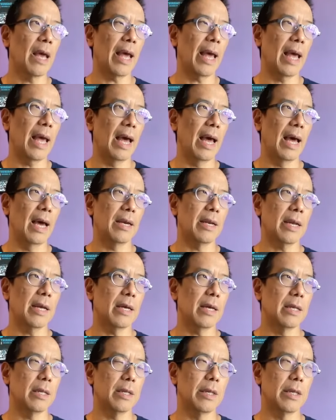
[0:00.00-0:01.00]
And
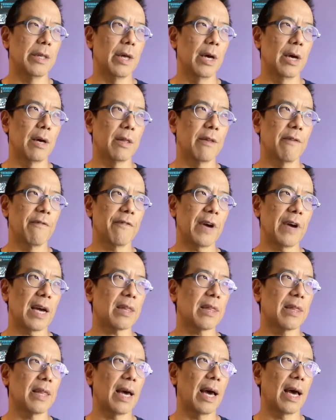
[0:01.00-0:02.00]
the
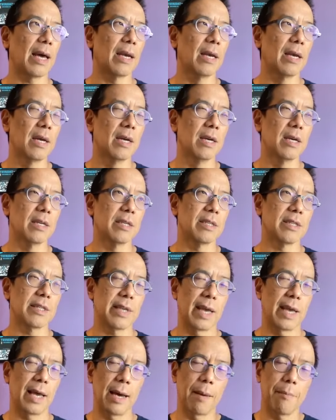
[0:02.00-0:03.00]
fact that
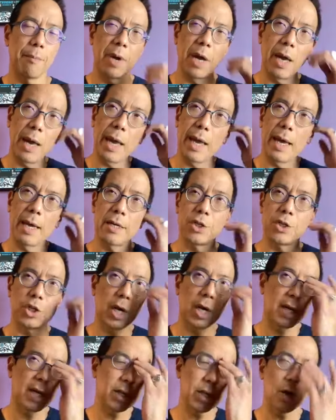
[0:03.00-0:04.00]
Sam and
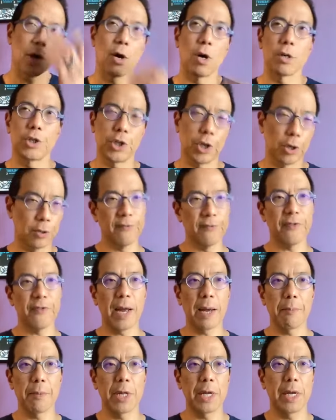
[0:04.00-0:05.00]
Jess are chosen
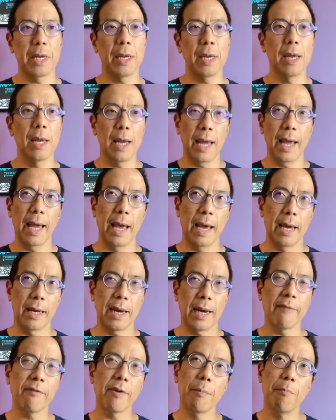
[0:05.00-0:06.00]
family and
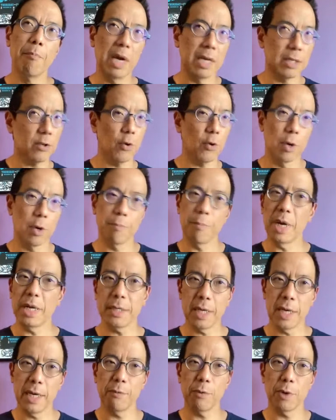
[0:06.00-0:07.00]
have a mentor and
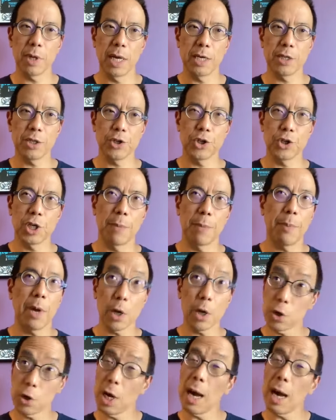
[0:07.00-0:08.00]
mentee relationship
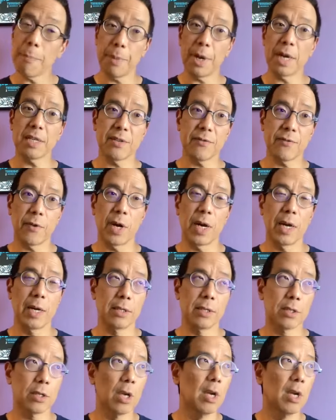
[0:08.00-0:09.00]
and are not best
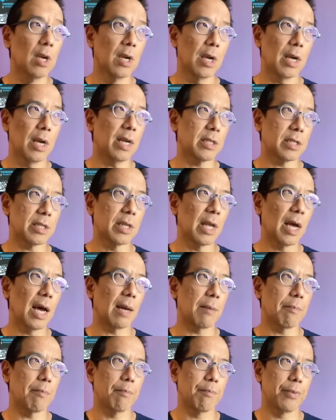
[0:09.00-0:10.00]
friends, it's
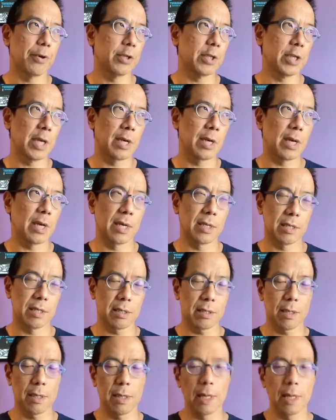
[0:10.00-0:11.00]
not presented
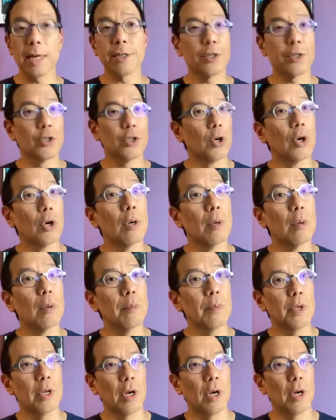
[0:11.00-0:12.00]
as lesser,
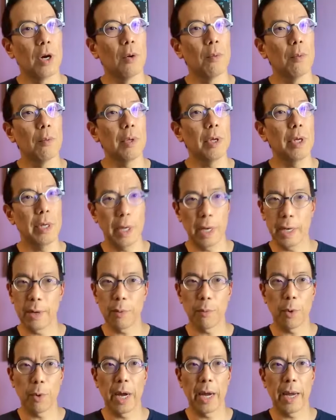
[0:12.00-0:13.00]
you know, in
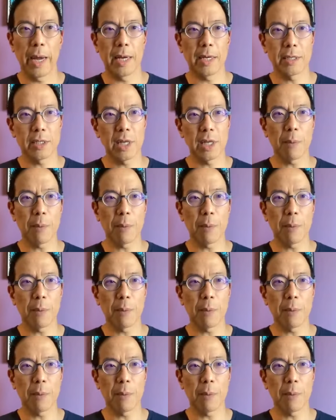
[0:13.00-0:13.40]
any way. It's